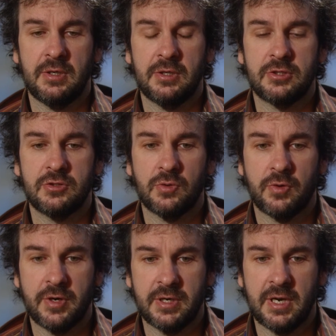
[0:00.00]

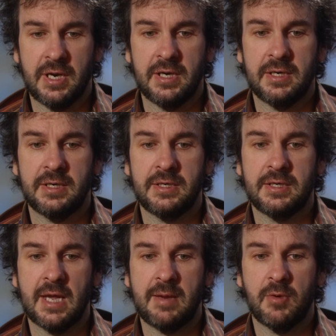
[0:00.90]
saw it and
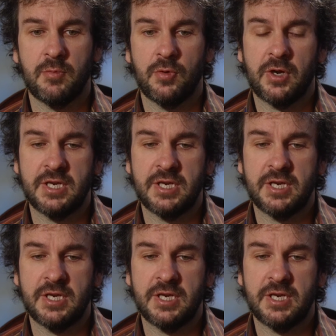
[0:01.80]
came on board.